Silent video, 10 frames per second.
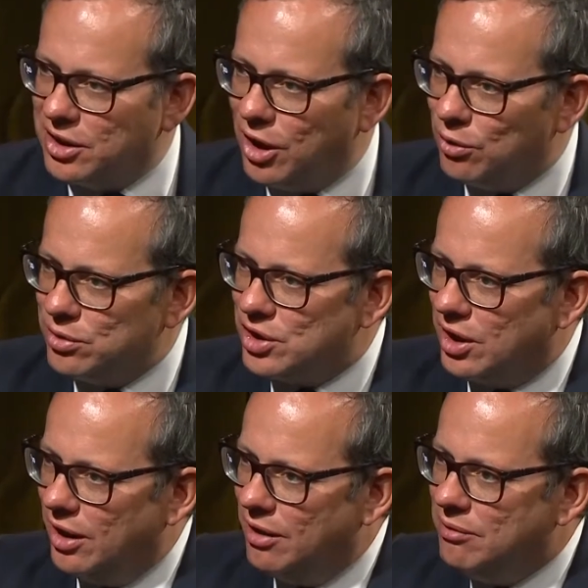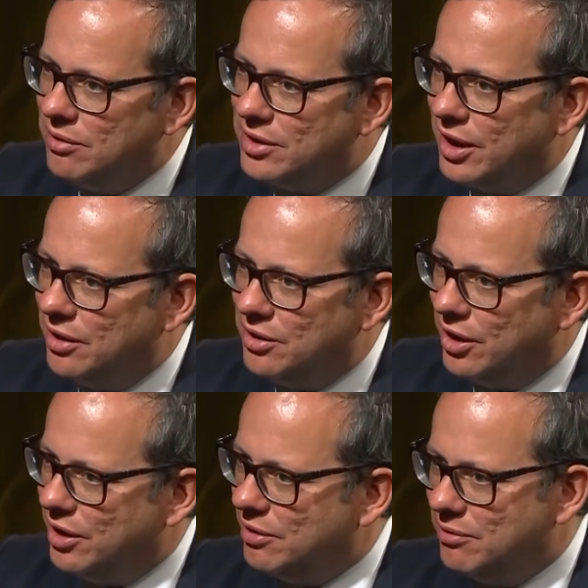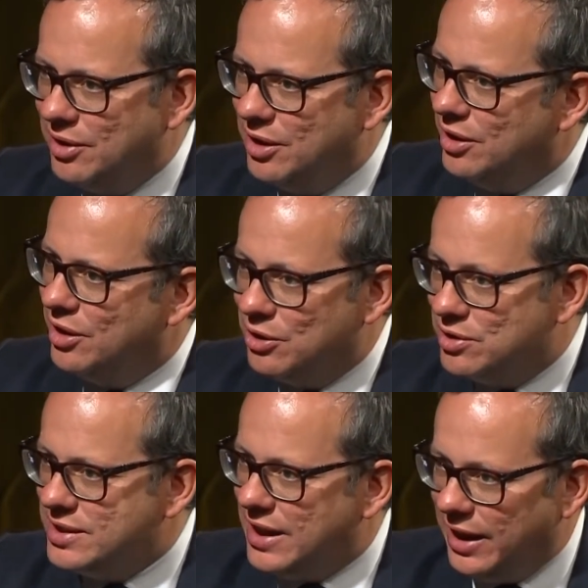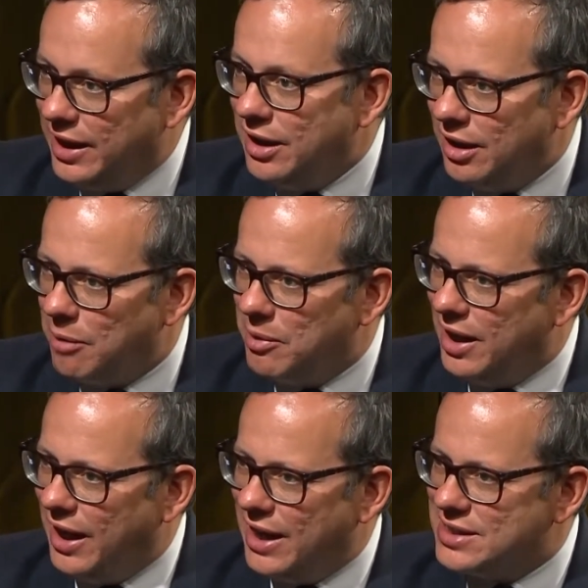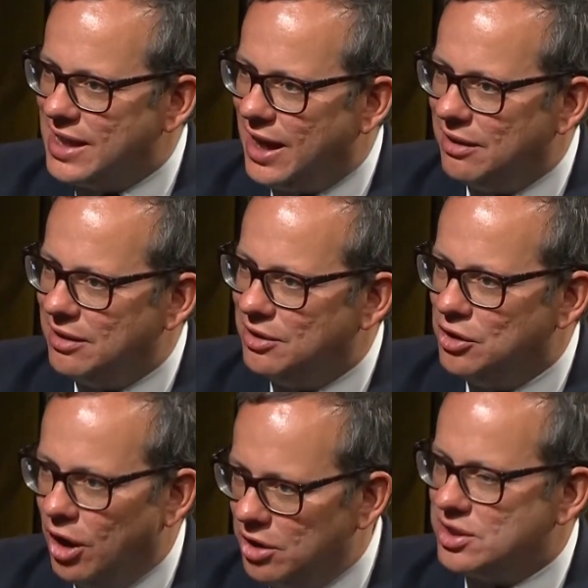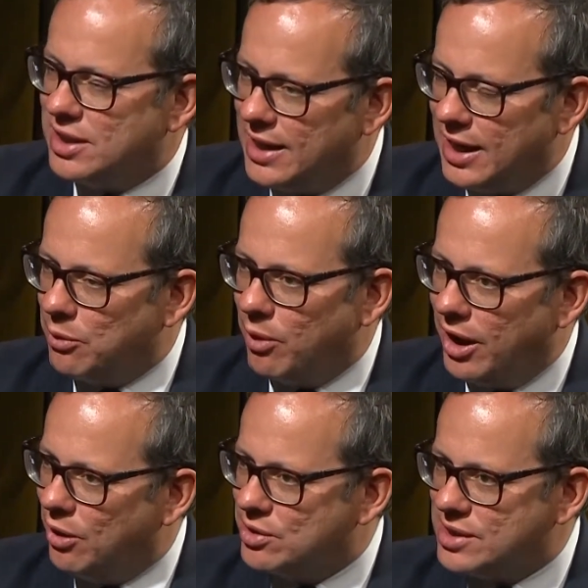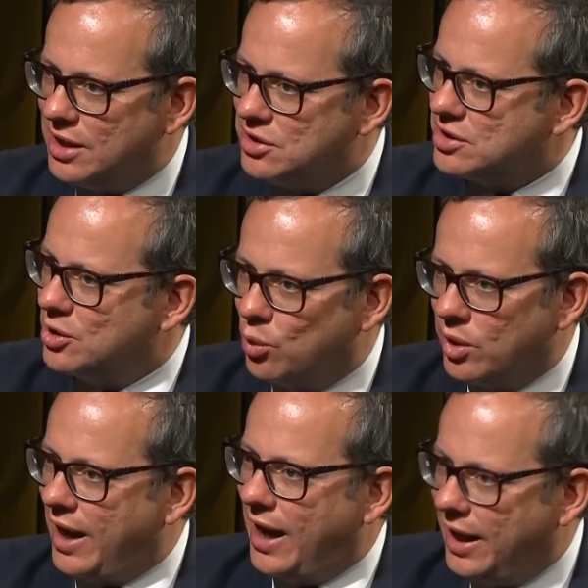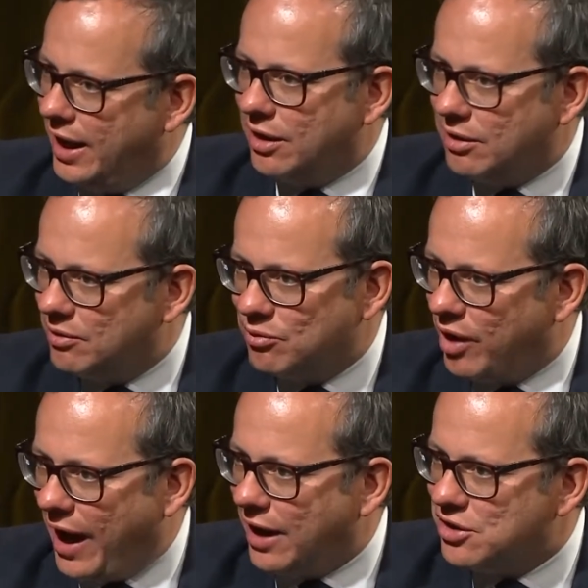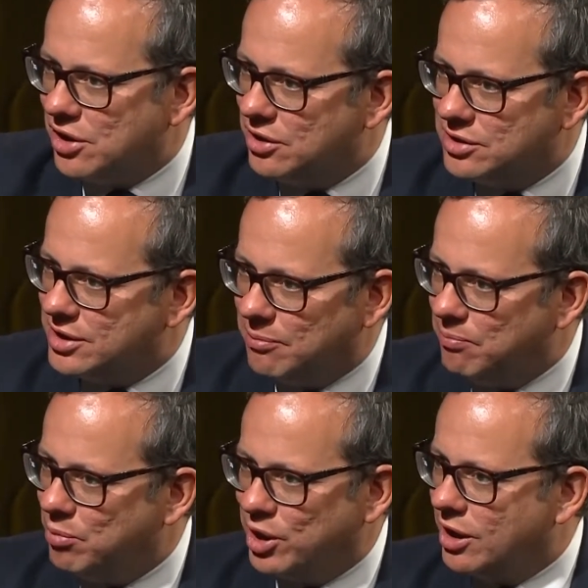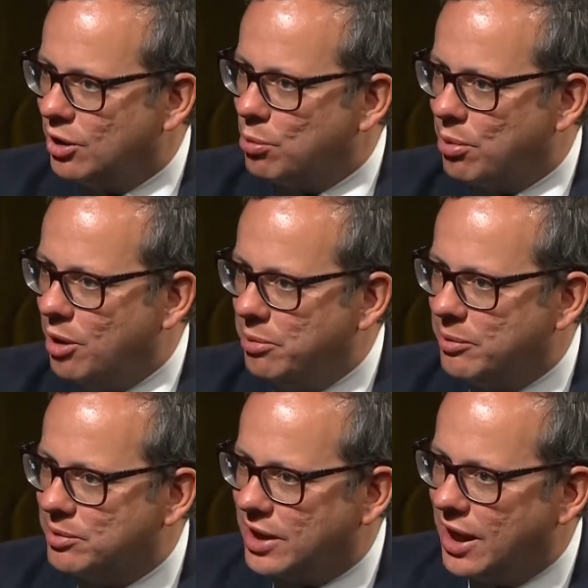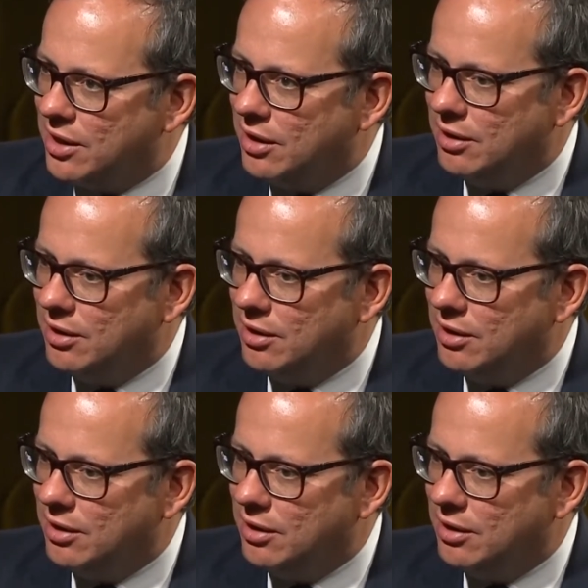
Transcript: culture that you see, I mean, is that nurtured in any way, or is that just an organic reaction to putting a lot of bright people together?